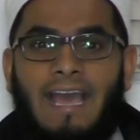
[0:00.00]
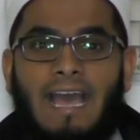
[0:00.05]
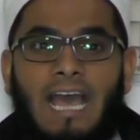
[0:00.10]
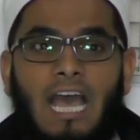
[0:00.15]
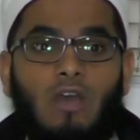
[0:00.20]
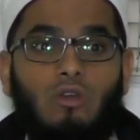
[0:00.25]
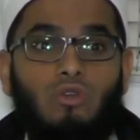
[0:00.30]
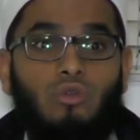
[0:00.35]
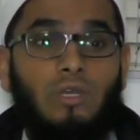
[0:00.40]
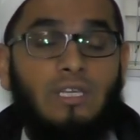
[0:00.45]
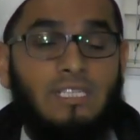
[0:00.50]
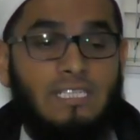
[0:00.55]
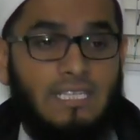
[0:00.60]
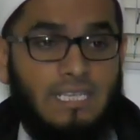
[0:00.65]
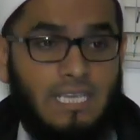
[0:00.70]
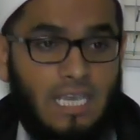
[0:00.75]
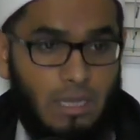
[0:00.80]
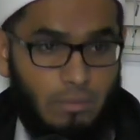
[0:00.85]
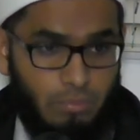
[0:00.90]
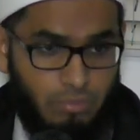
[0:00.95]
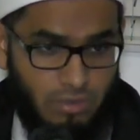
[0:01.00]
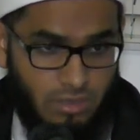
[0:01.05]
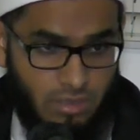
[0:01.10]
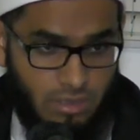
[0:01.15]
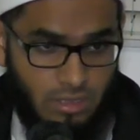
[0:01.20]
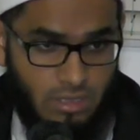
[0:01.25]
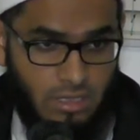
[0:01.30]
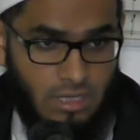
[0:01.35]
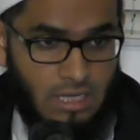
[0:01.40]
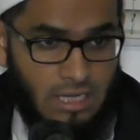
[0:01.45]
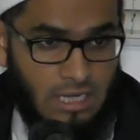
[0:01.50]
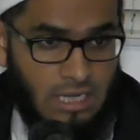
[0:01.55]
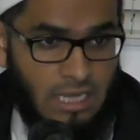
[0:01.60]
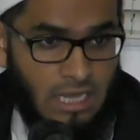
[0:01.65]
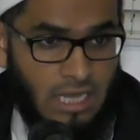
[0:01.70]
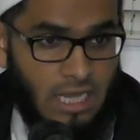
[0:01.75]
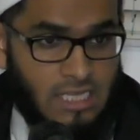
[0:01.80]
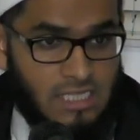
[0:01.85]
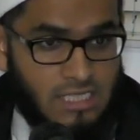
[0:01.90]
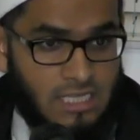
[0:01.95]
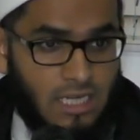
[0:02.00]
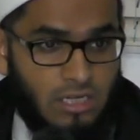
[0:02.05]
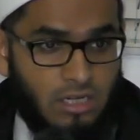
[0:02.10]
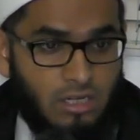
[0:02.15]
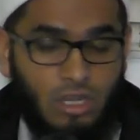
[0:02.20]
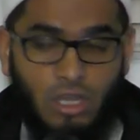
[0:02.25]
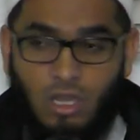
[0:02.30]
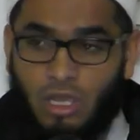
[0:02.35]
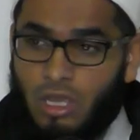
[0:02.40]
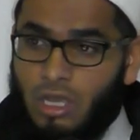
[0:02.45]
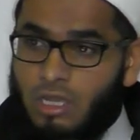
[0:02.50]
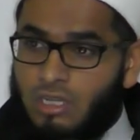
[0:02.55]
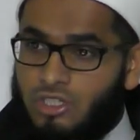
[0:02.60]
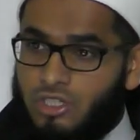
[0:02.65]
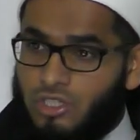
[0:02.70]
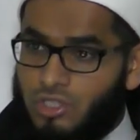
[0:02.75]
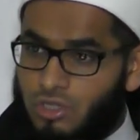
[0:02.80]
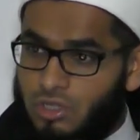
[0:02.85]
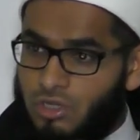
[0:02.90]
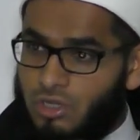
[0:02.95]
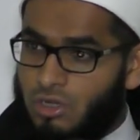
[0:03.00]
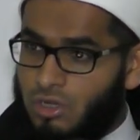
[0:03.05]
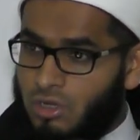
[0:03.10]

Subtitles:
how to escape a sudden urge,